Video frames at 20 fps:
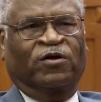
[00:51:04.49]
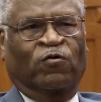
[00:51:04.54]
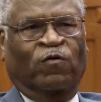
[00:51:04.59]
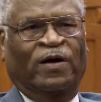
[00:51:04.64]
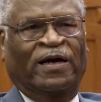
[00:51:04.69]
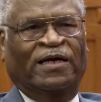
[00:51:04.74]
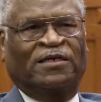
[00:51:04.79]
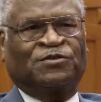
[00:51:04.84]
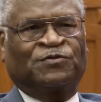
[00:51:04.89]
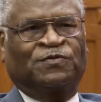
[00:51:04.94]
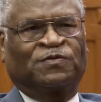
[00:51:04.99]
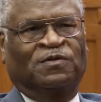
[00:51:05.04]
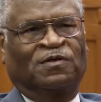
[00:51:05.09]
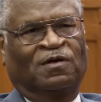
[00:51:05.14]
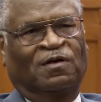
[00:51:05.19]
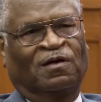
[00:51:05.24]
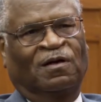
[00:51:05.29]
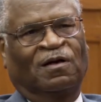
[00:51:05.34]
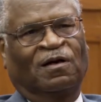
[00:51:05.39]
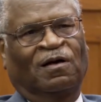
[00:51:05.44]
grasp
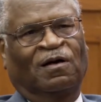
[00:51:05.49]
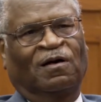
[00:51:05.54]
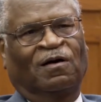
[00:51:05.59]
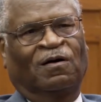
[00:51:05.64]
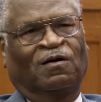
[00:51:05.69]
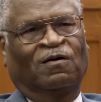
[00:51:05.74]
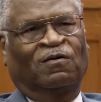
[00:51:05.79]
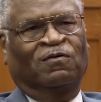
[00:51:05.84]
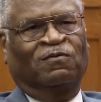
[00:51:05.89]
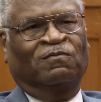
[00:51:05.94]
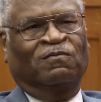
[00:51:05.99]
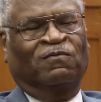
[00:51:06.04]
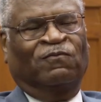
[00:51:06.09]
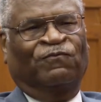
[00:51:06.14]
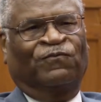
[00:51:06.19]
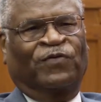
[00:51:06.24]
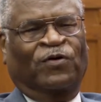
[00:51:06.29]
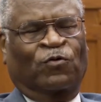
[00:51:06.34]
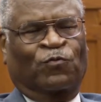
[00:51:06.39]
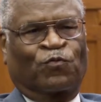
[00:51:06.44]
on
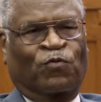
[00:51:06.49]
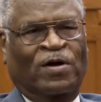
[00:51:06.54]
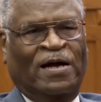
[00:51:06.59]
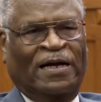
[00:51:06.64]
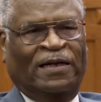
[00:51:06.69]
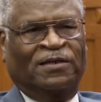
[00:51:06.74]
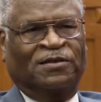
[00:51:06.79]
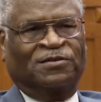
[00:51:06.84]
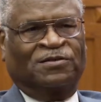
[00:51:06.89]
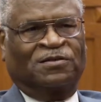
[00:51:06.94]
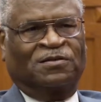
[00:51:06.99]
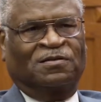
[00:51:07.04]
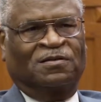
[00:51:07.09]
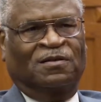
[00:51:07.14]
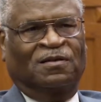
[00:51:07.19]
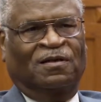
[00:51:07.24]
federal practice.